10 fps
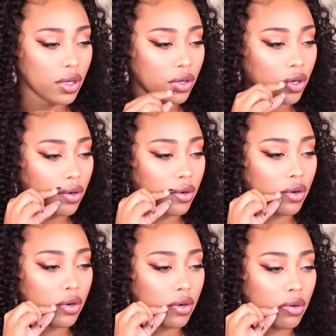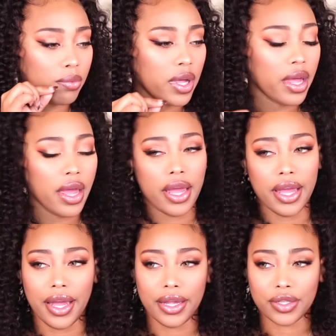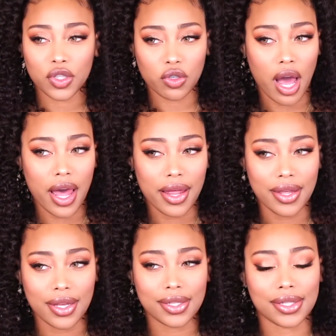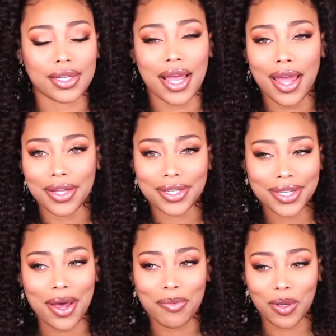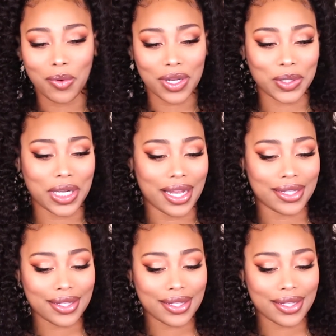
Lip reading: go home and try this and tell me what you guys